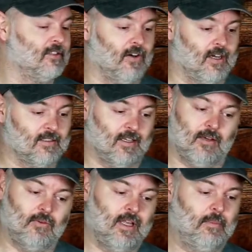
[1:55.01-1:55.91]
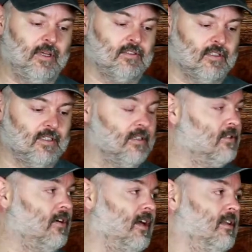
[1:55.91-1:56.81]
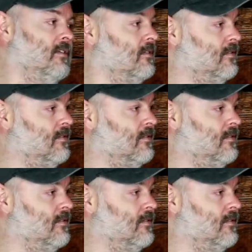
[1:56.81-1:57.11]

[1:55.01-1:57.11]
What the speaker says: So I was like, well, that'd be interesting to try then.